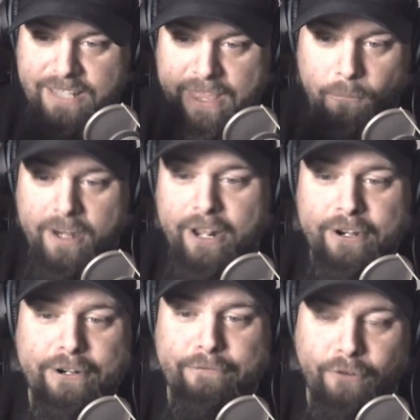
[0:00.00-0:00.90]
that
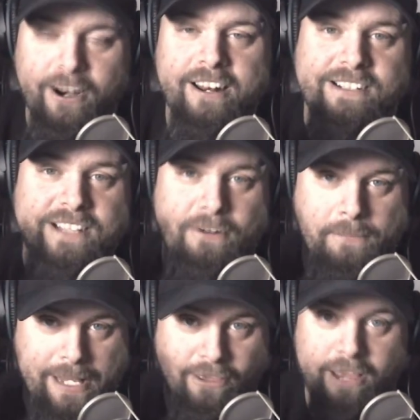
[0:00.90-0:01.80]
100 to 400 is going to
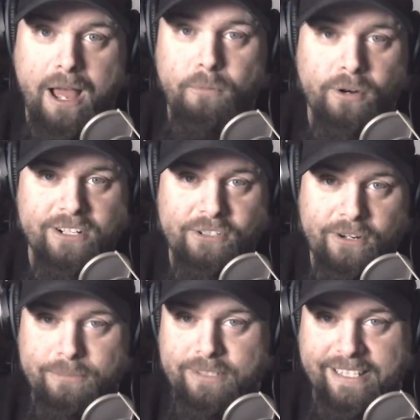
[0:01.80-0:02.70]
be a lot more
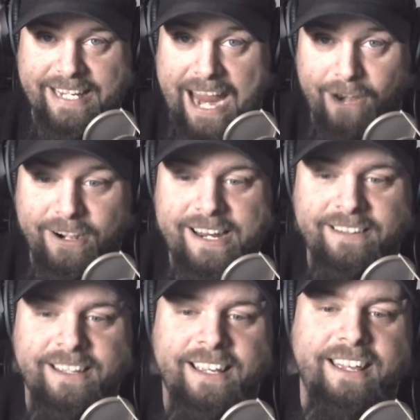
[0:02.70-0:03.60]
enjoyable to carry
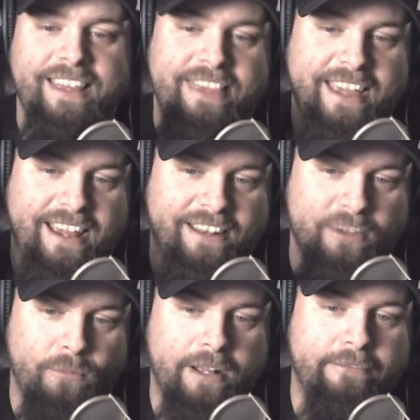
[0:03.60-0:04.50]
than
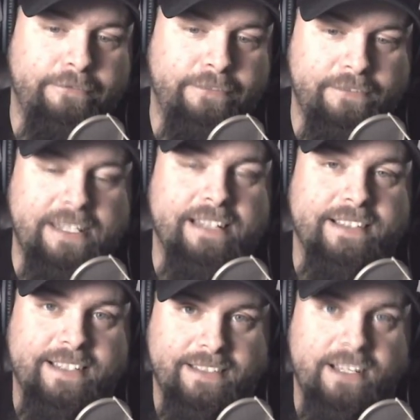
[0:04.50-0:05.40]
the 150 to
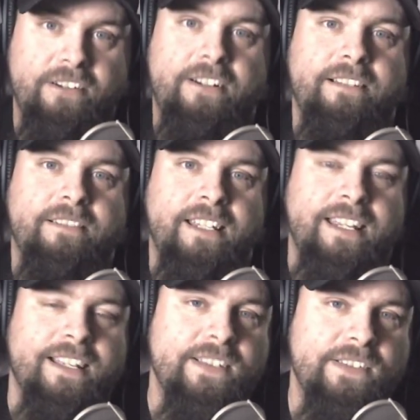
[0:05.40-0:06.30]
600.
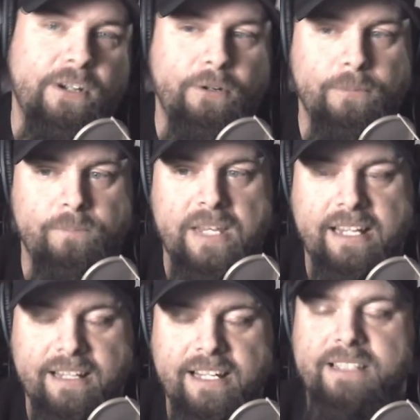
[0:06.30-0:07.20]
So
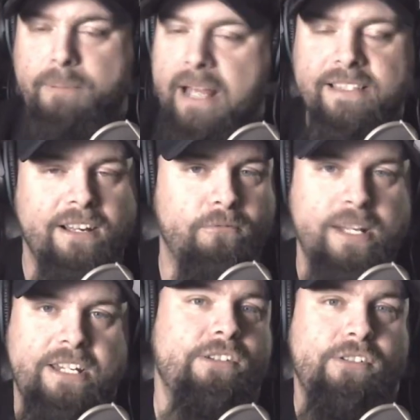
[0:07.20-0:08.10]
it depends on
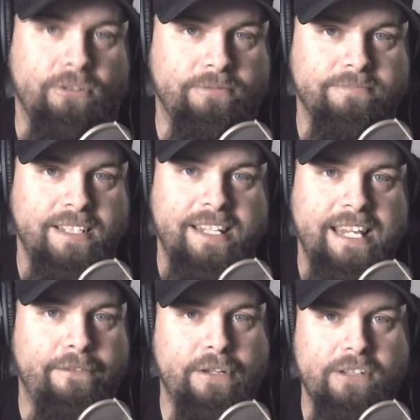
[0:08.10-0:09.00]
what you shoot.
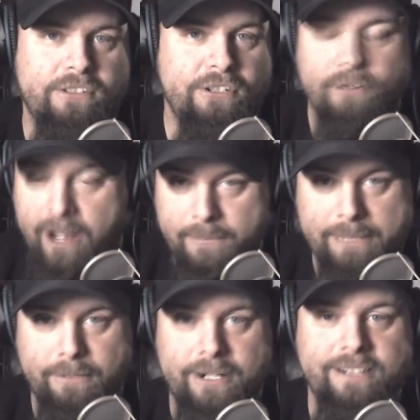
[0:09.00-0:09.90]
If you shoot
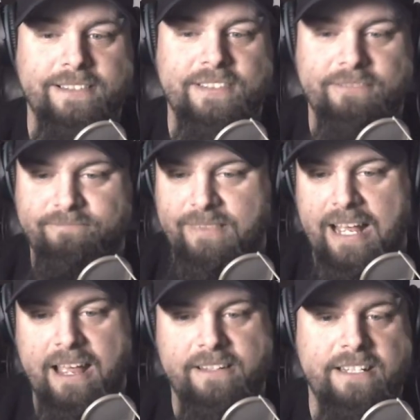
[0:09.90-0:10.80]
hummingbirds,
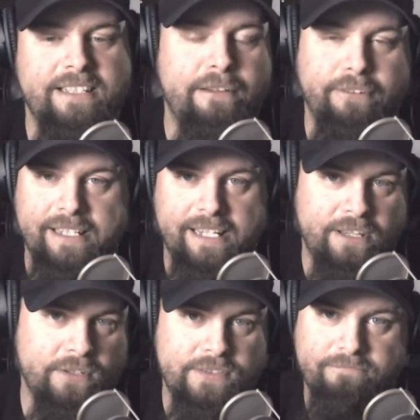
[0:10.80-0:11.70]
you definitely need
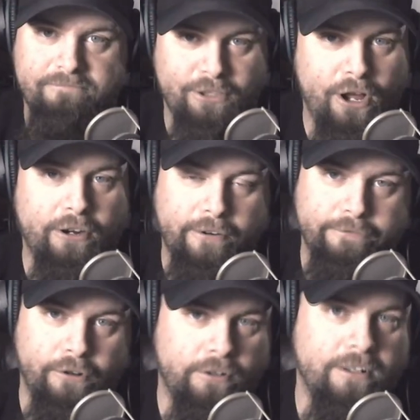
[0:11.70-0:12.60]
those longer
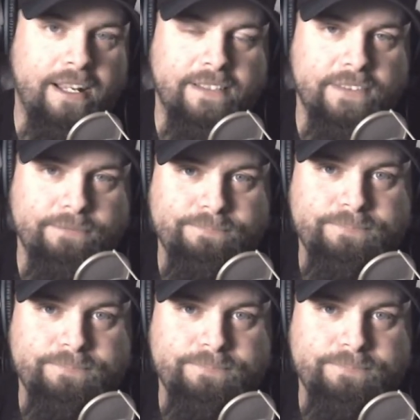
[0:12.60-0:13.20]
focal lengths.